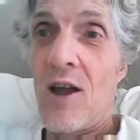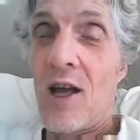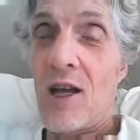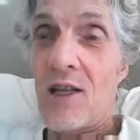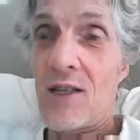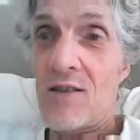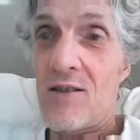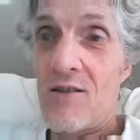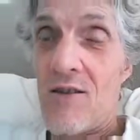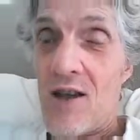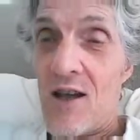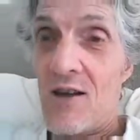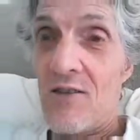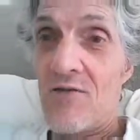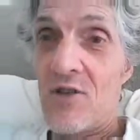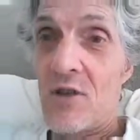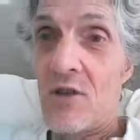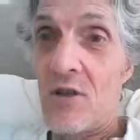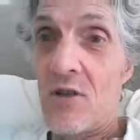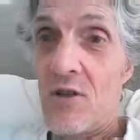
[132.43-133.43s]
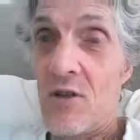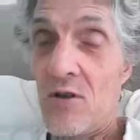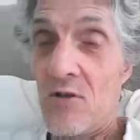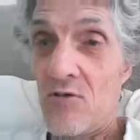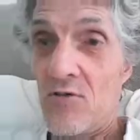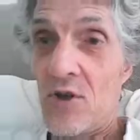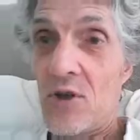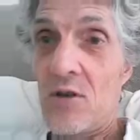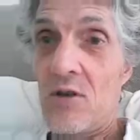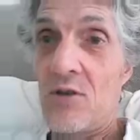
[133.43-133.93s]
as that of the
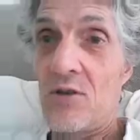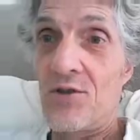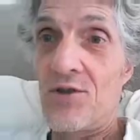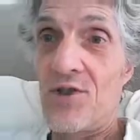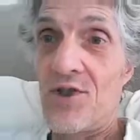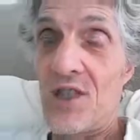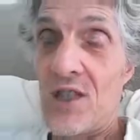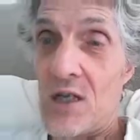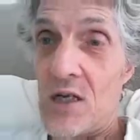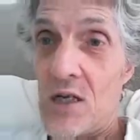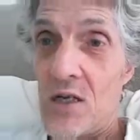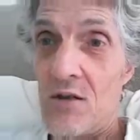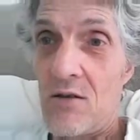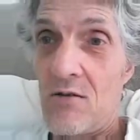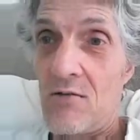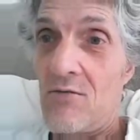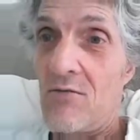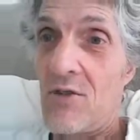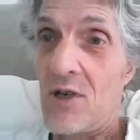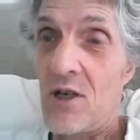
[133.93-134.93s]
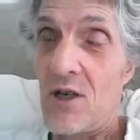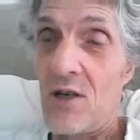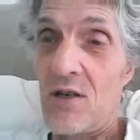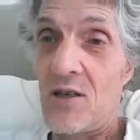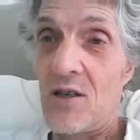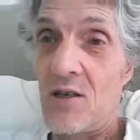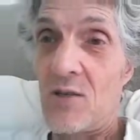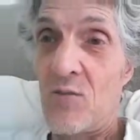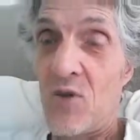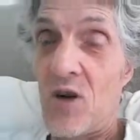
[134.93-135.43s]
original seed that it
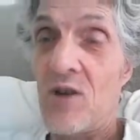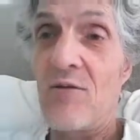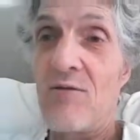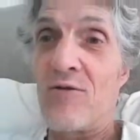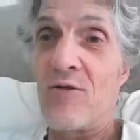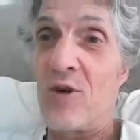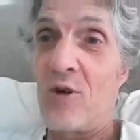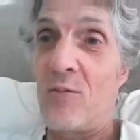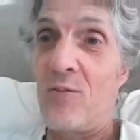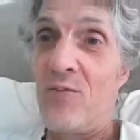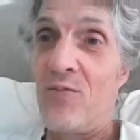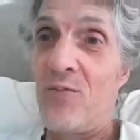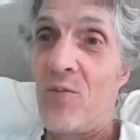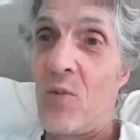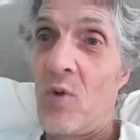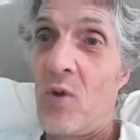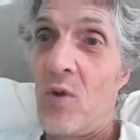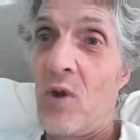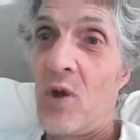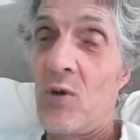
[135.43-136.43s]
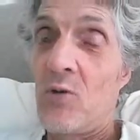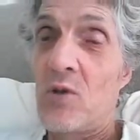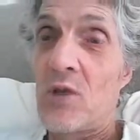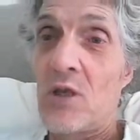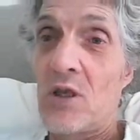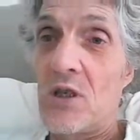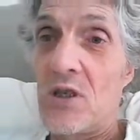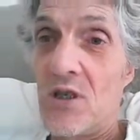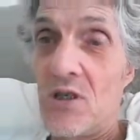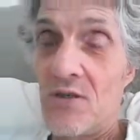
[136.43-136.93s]
sprung from. It
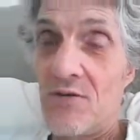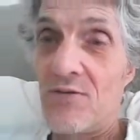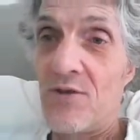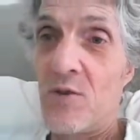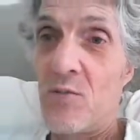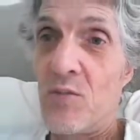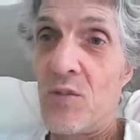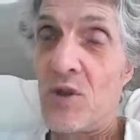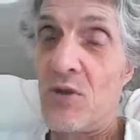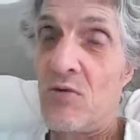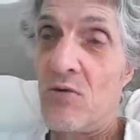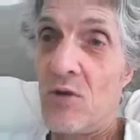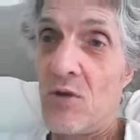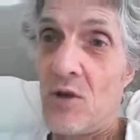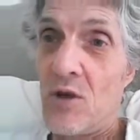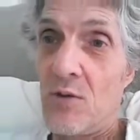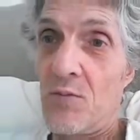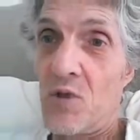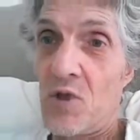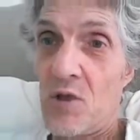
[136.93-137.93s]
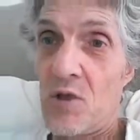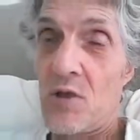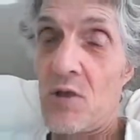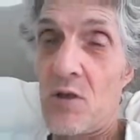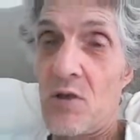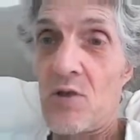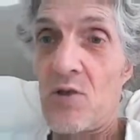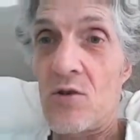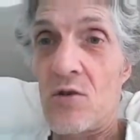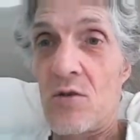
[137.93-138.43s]
was a different mineral
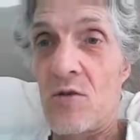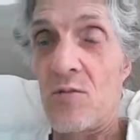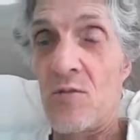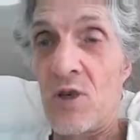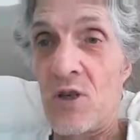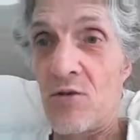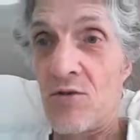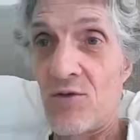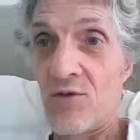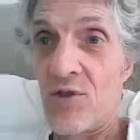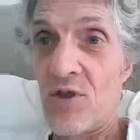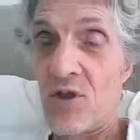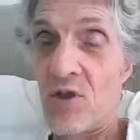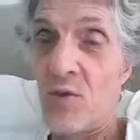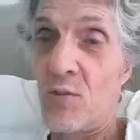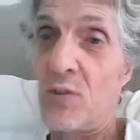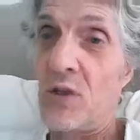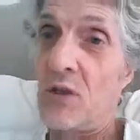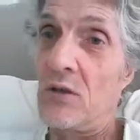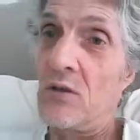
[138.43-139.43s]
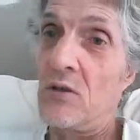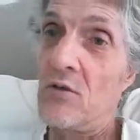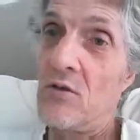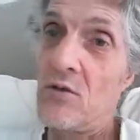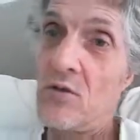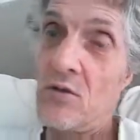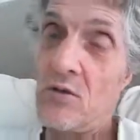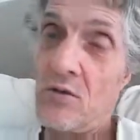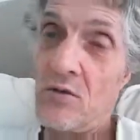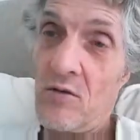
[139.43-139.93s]
composition. Certain minerals disappeared,
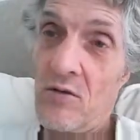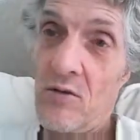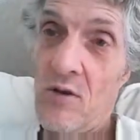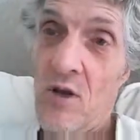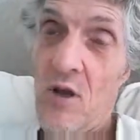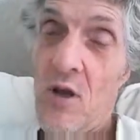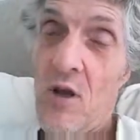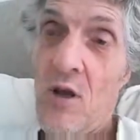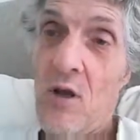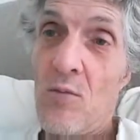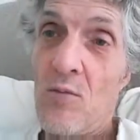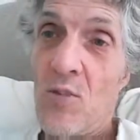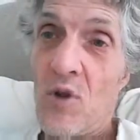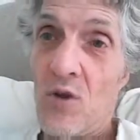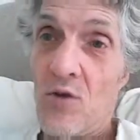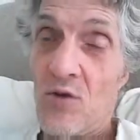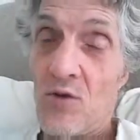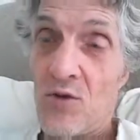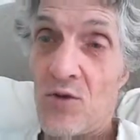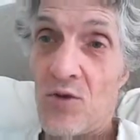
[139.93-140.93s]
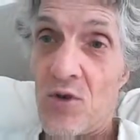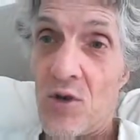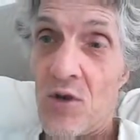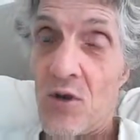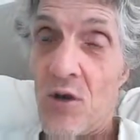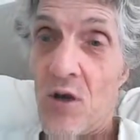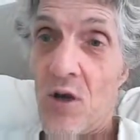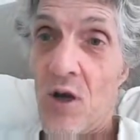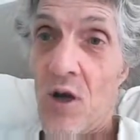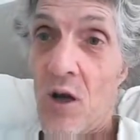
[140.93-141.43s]
certain minerals
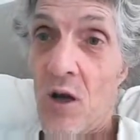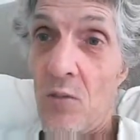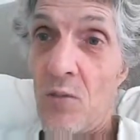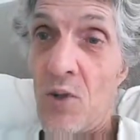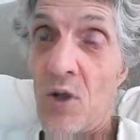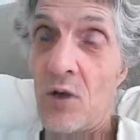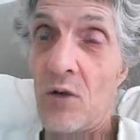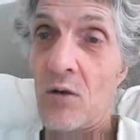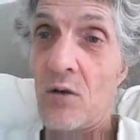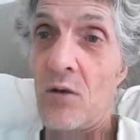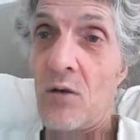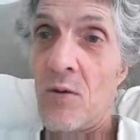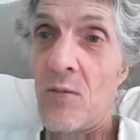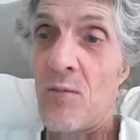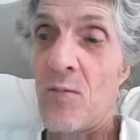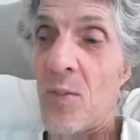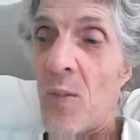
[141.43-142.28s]
appeared,